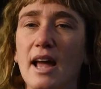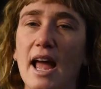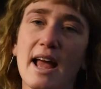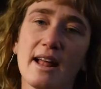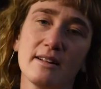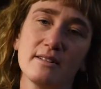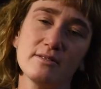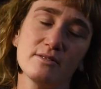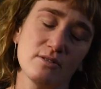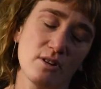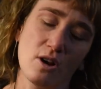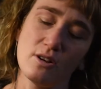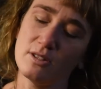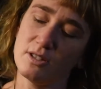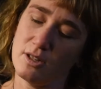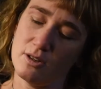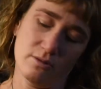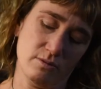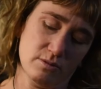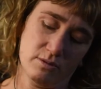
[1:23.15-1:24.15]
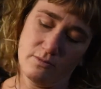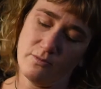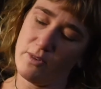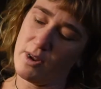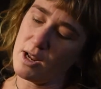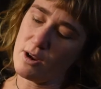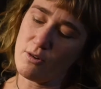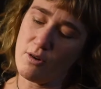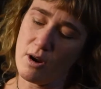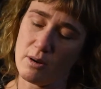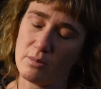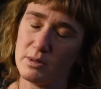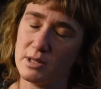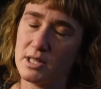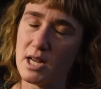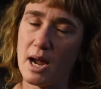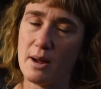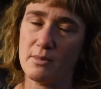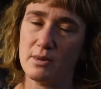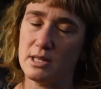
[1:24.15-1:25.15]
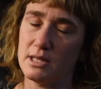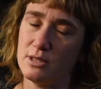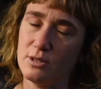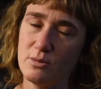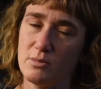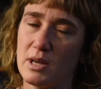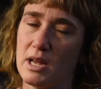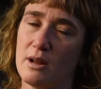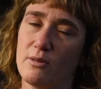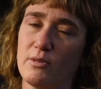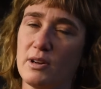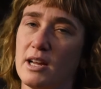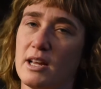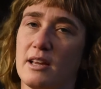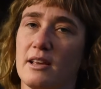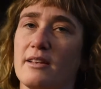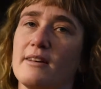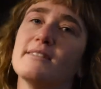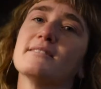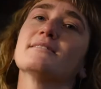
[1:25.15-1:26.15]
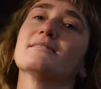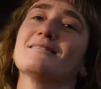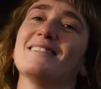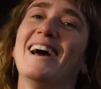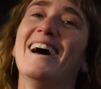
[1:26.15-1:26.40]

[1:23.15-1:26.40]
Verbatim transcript: and also incredibly time-consuming and ridiculous.